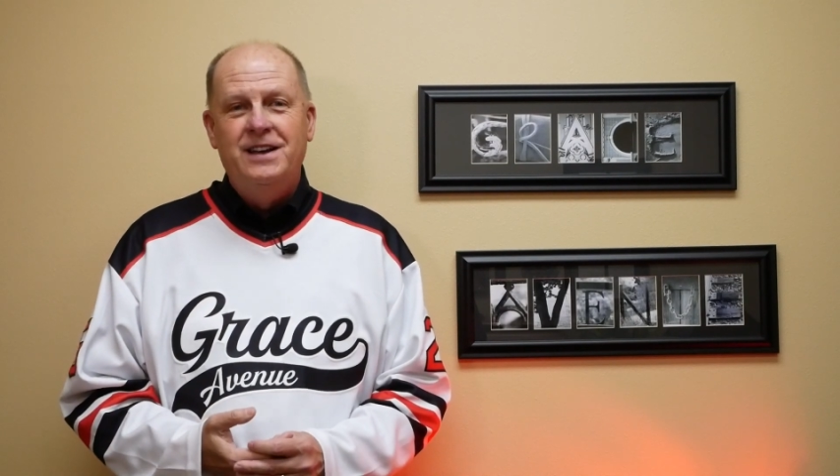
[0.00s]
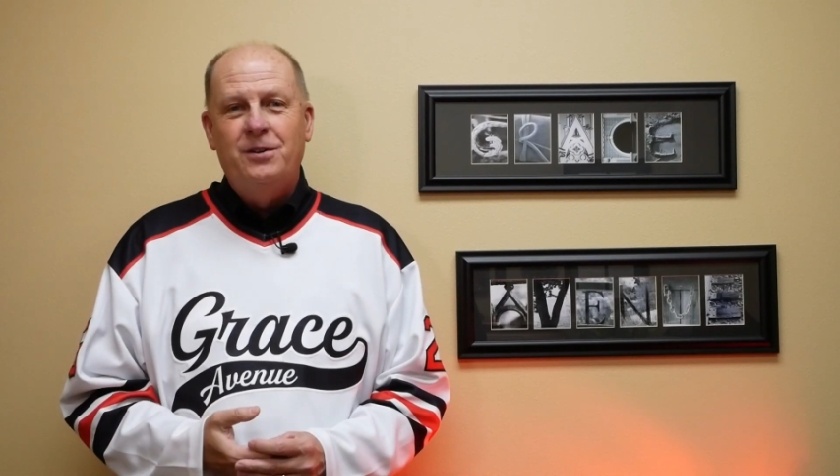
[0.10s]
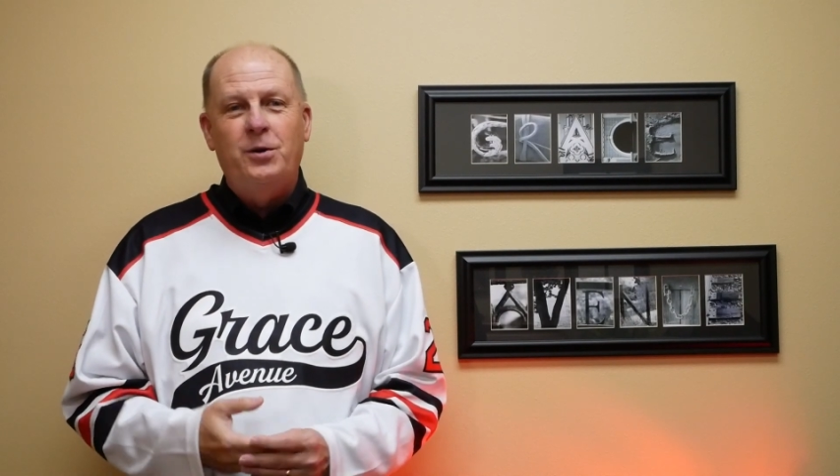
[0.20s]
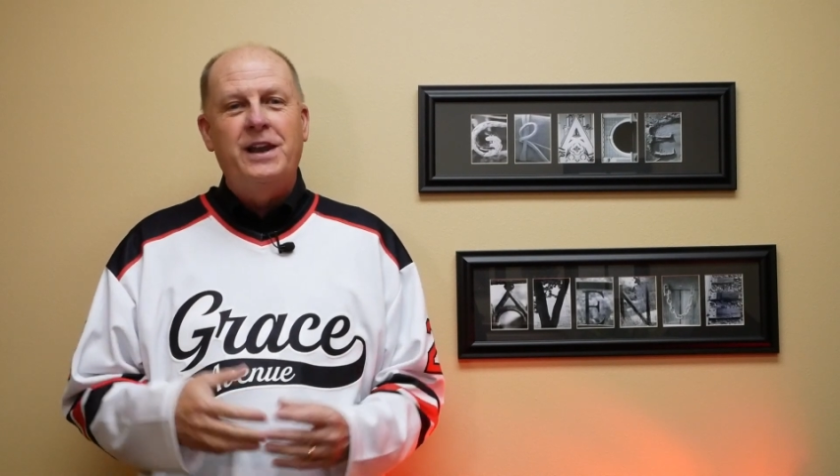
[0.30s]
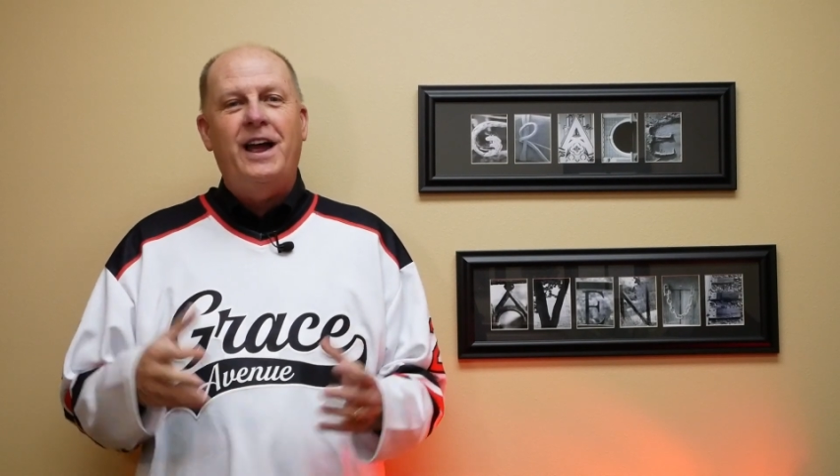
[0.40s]

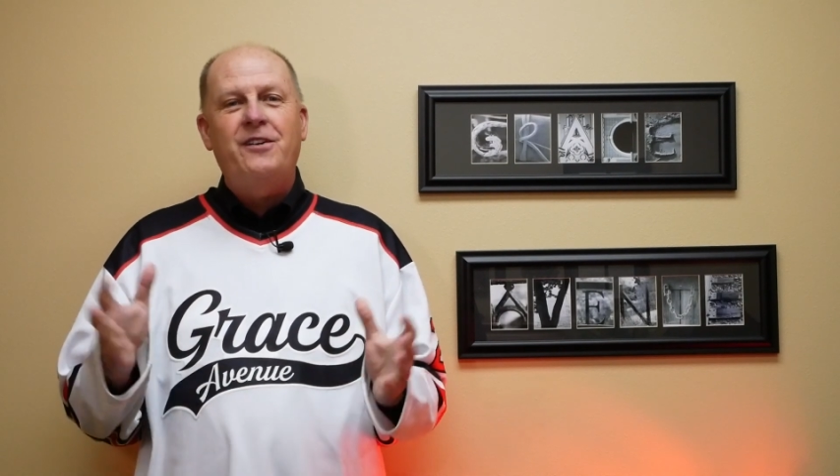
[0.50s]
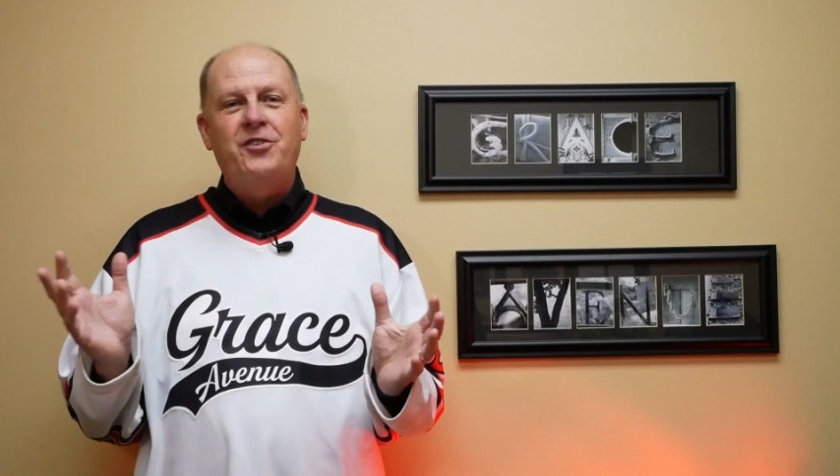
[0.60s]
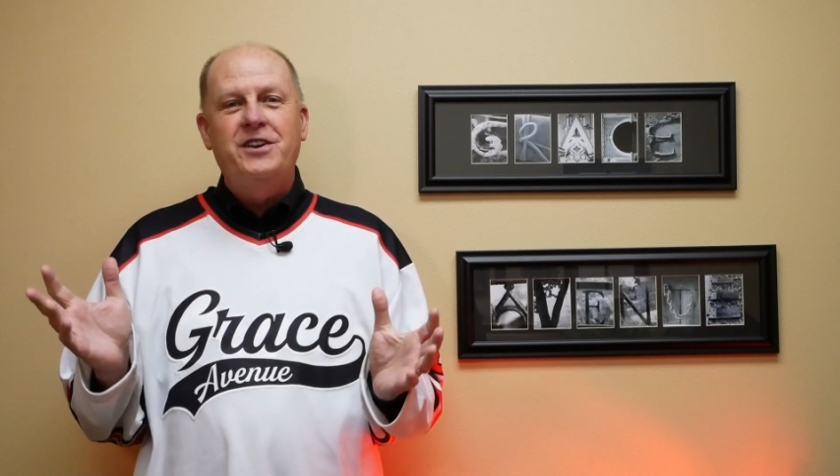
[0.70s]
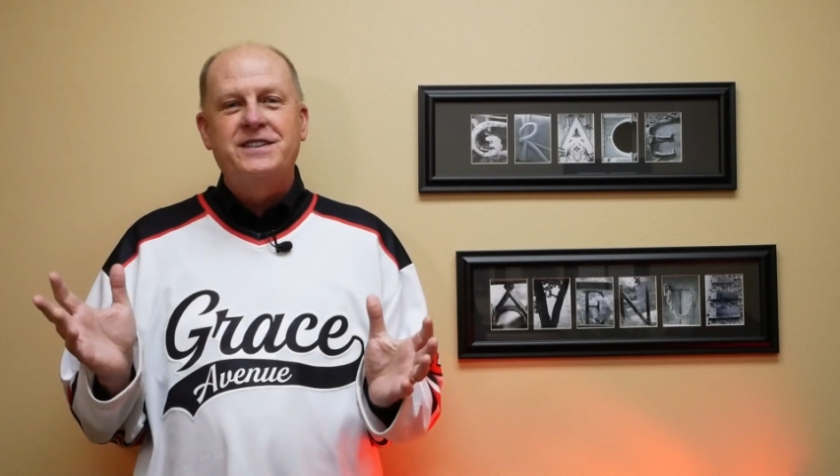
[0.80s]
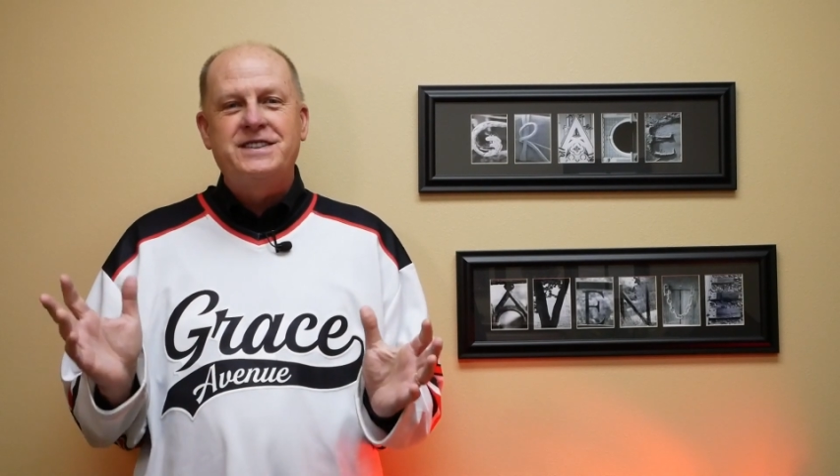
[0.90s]
We'd like
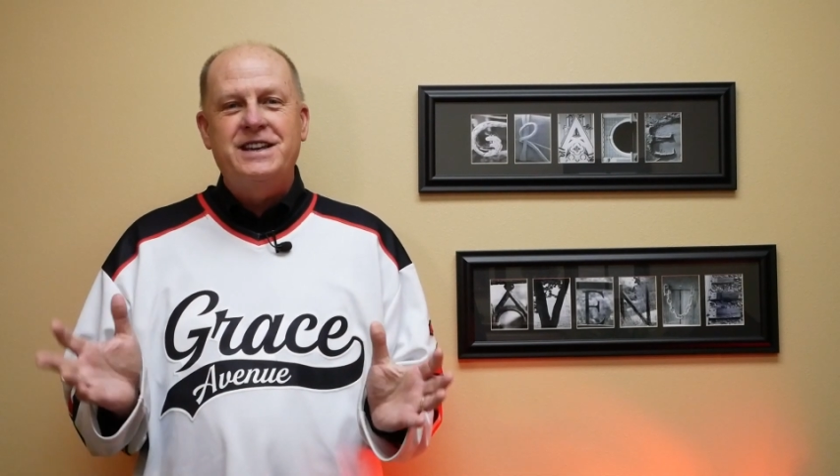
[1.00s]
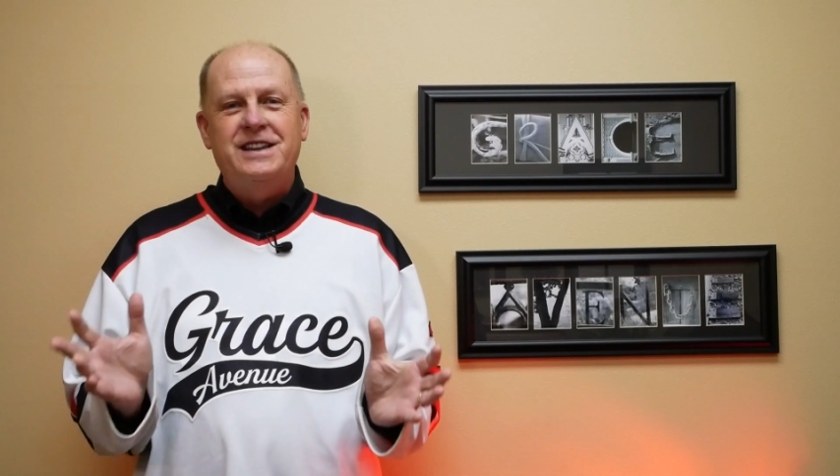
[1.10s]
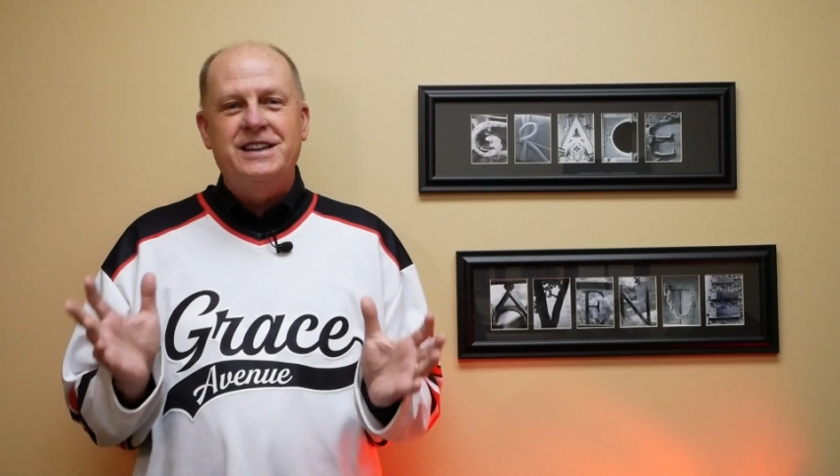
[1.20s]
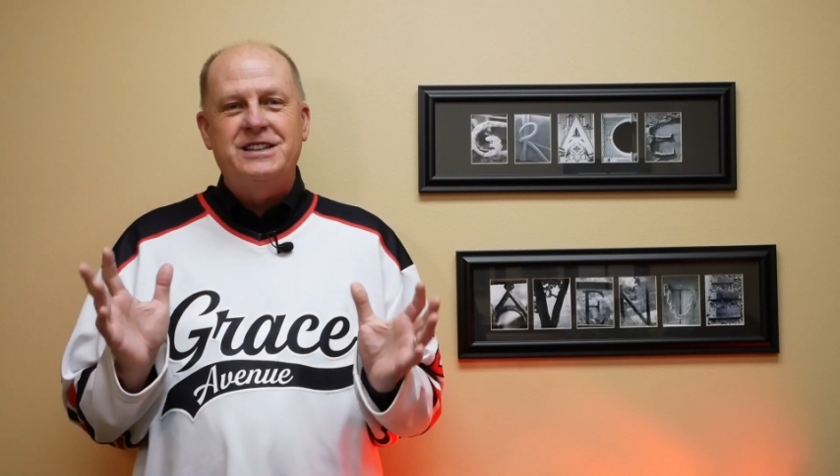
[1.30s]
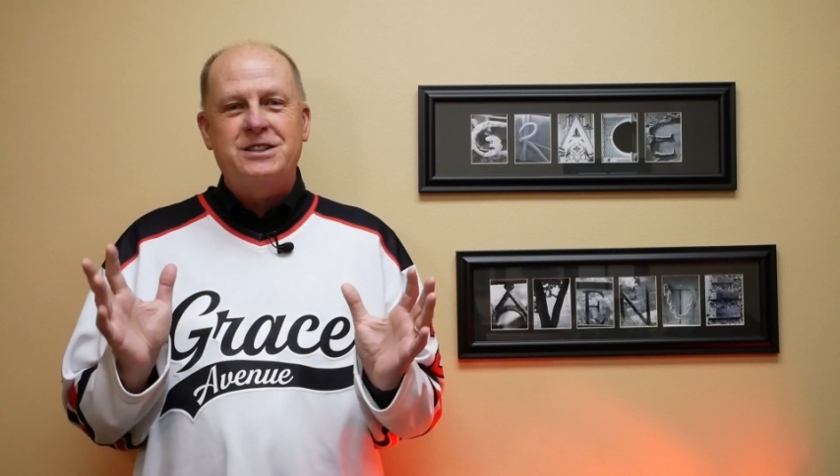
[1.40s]
for you to see these